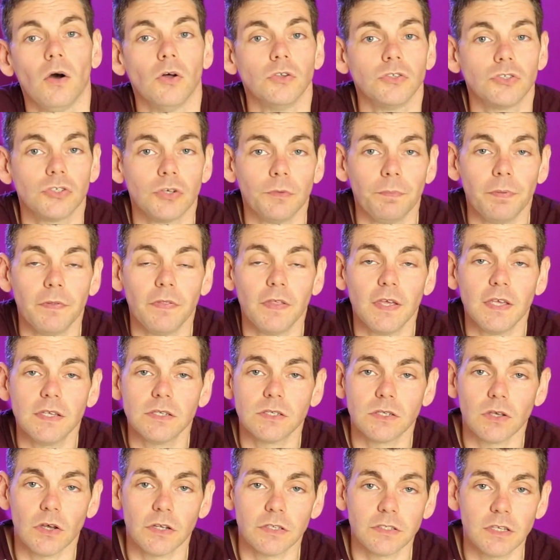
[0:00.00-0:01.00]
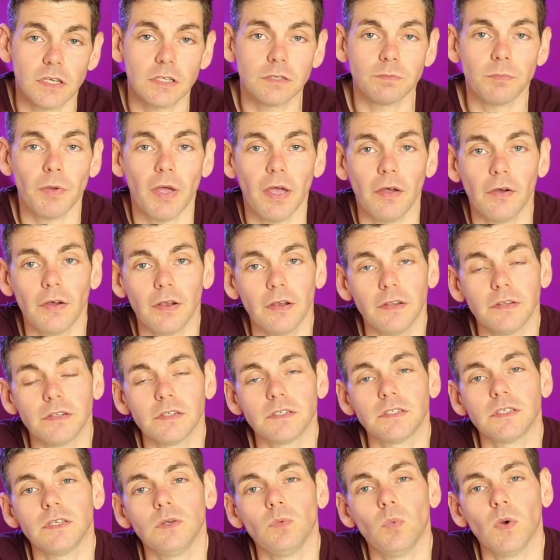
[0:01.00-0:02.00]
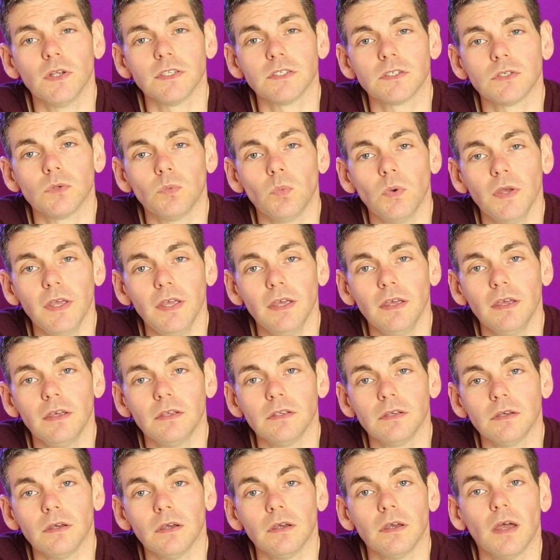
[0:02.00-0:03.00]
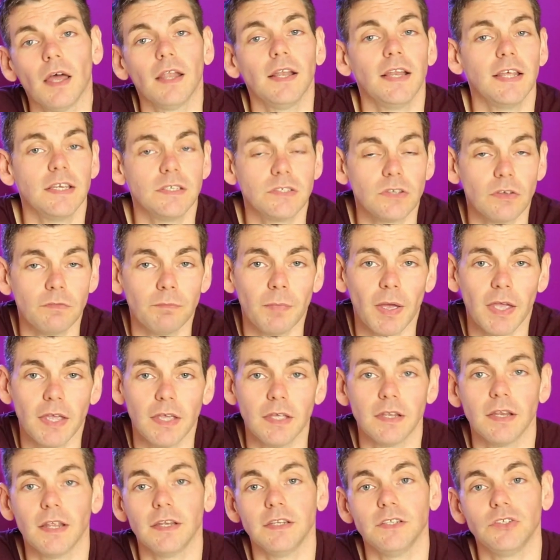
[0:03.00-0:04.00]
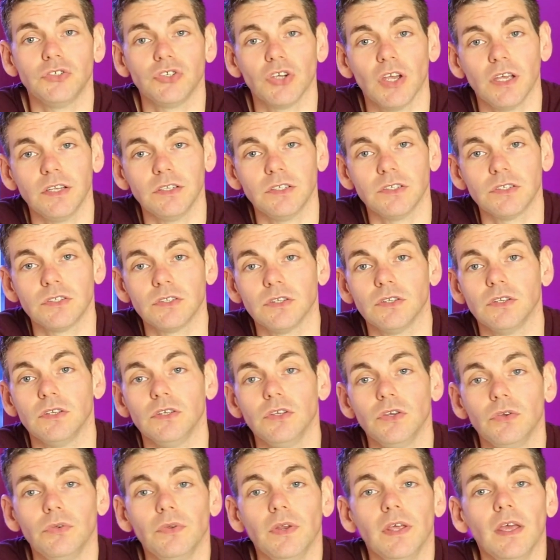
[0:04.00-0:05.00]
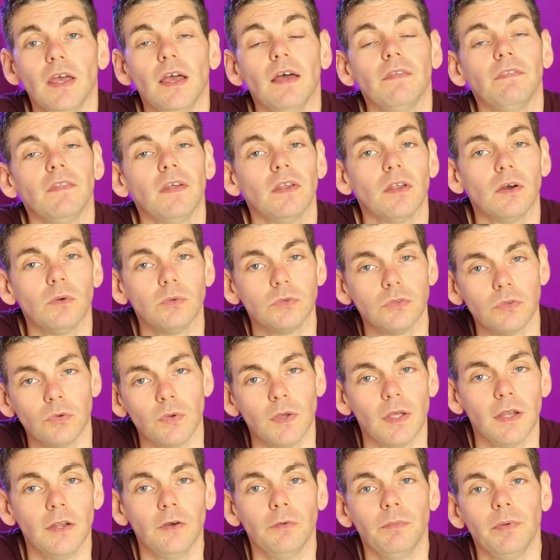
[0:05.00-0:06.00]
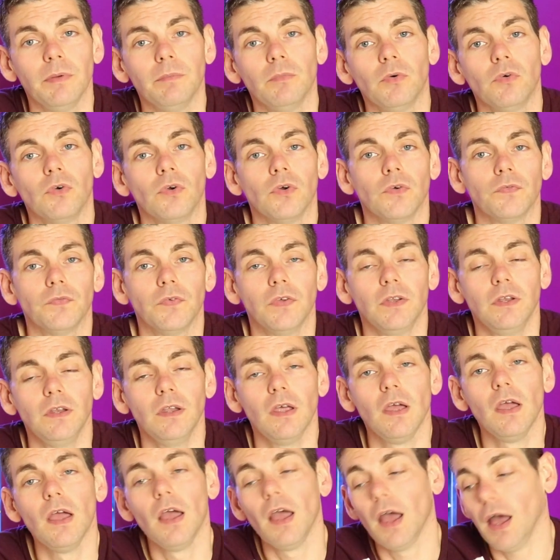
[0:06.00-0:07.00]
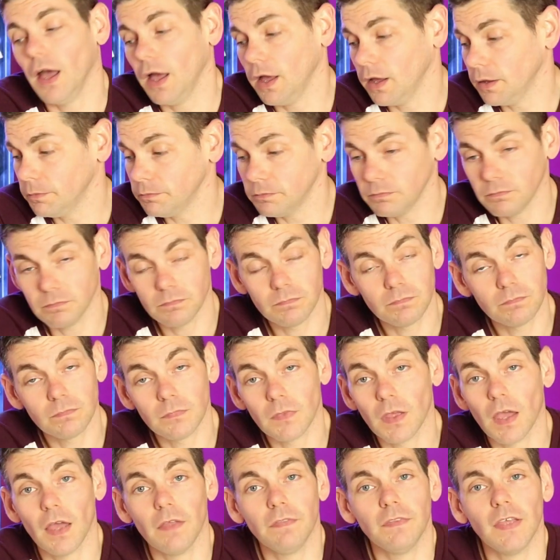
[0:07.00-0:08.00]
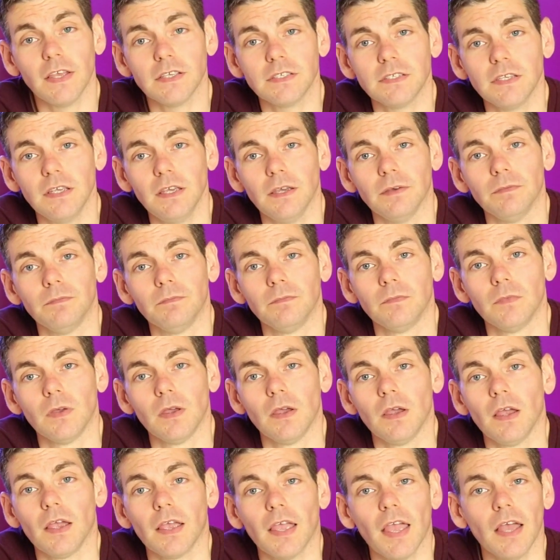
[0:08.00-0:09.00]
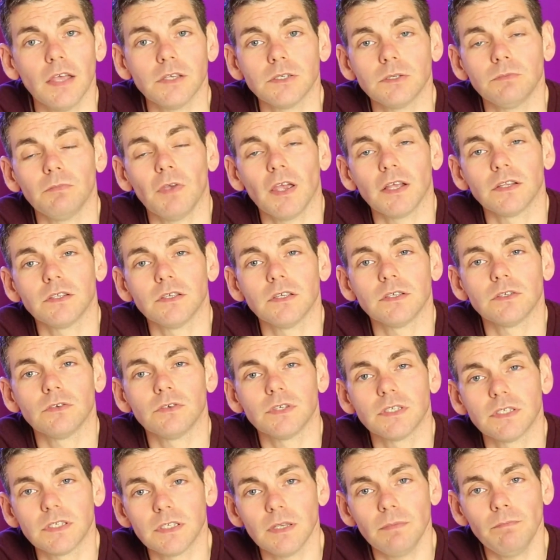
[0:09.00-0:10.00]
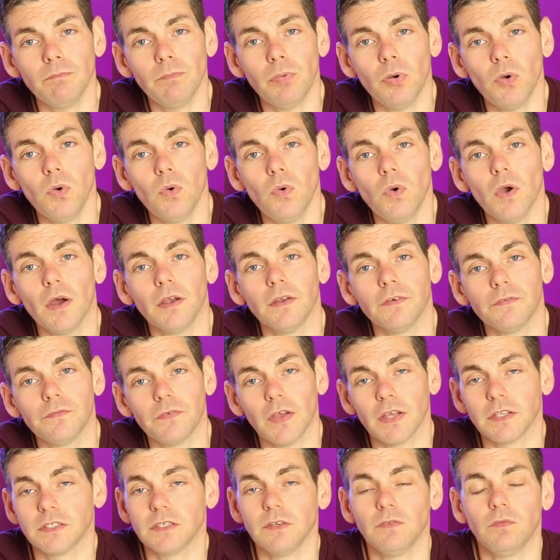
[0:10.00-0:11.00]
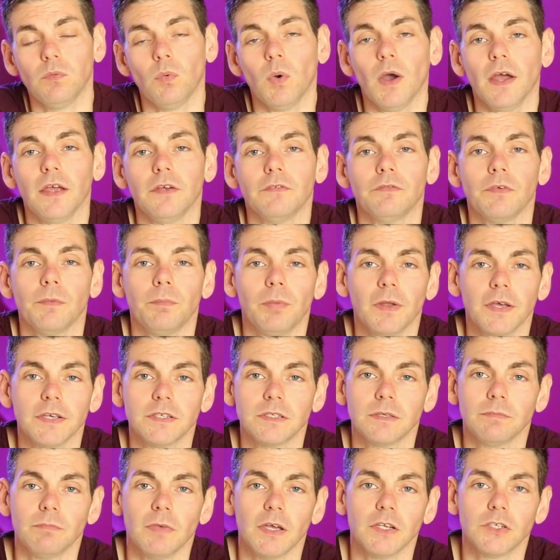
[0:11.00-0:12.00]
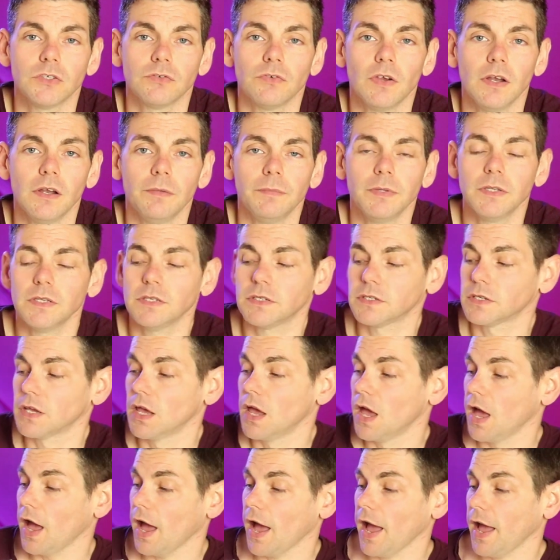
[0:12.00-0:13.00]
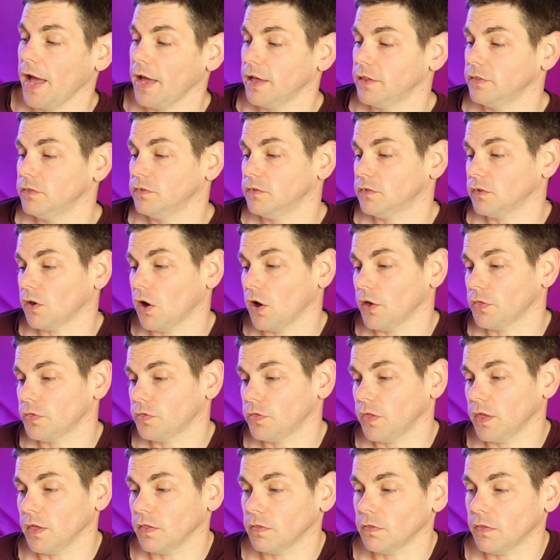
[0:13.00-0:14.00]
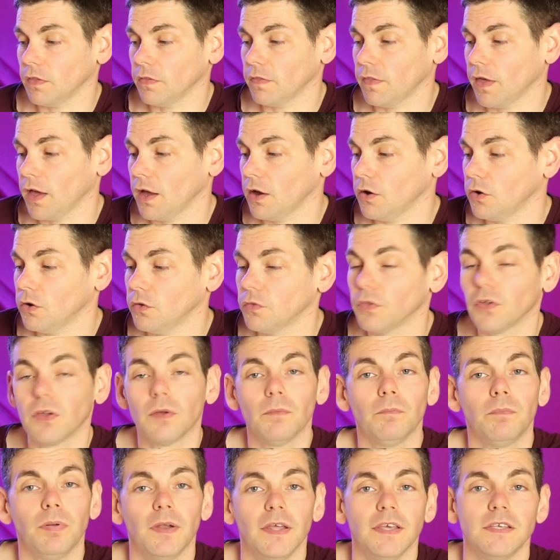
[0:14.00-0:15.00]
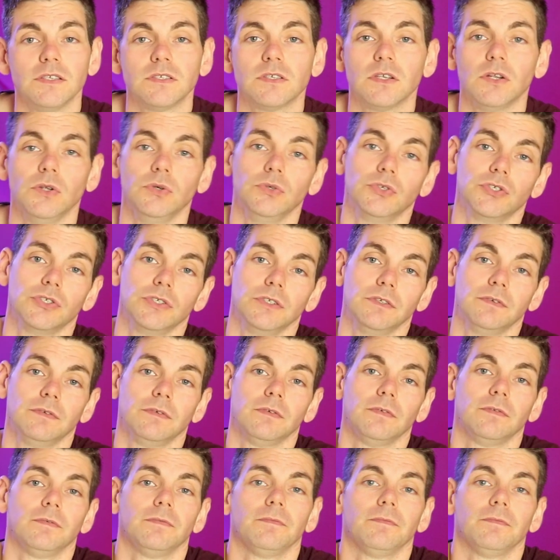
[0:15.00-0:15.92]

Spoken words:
On top of this, I test my alkalinity once a week, unless I'm making any changes to the unit, and then I will do it a little bit more often. And that's it. Calcium reactors are a simple and effective way of replacing major elements, and I think that they are the complete solution.